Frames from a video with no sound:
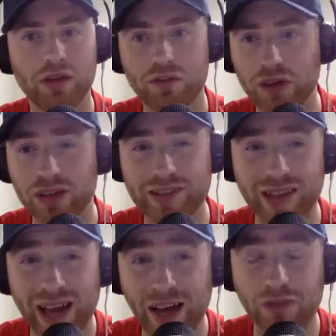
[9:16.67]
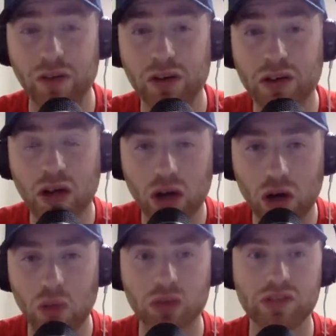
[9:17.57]
a very tough
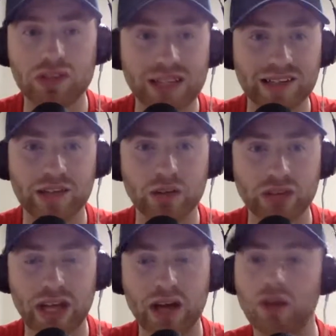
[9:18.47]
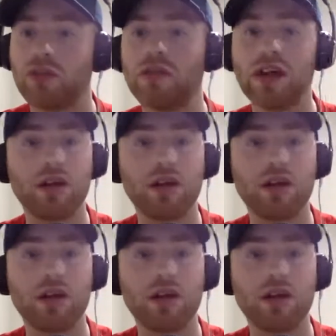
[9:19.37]
hole to dig ourselves out of.